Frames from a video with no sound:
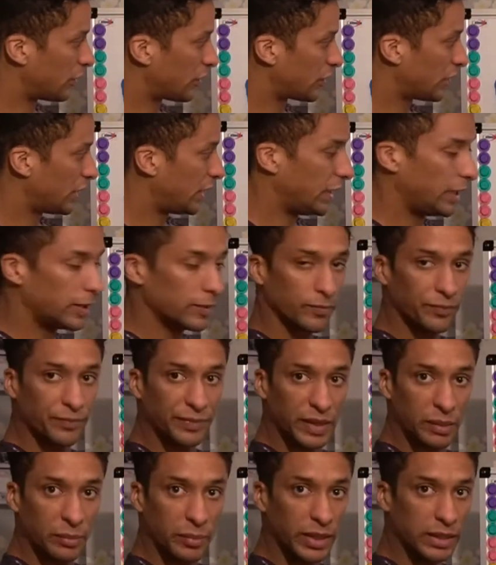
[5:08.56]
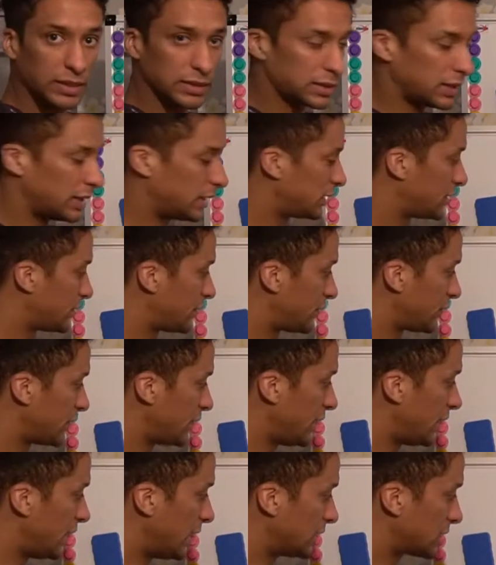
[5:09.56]
3 means there's
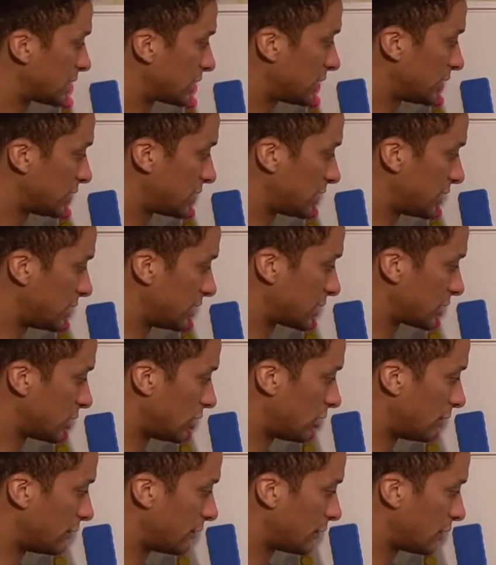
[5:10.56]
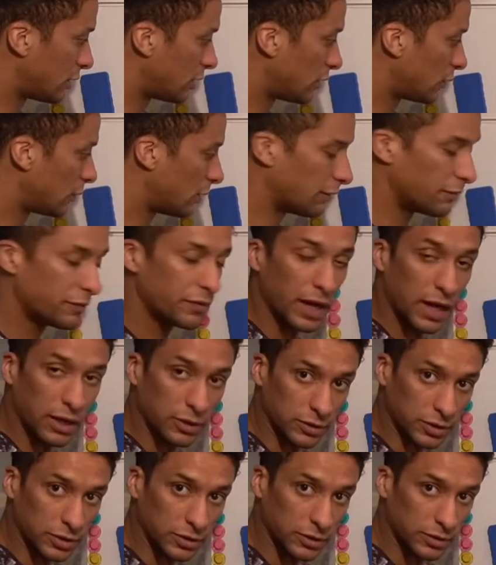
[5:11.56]
3 instances of
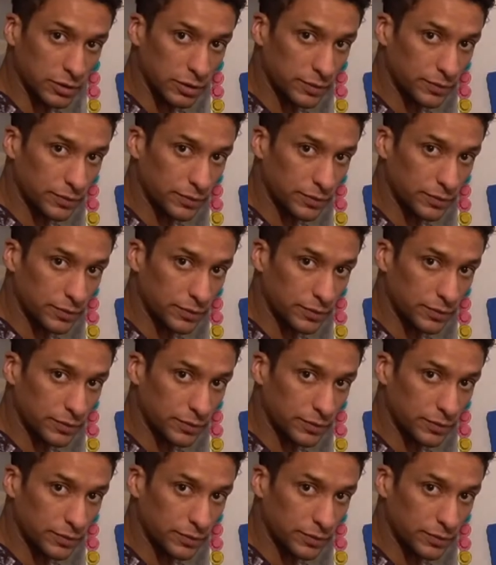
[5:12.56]
1000.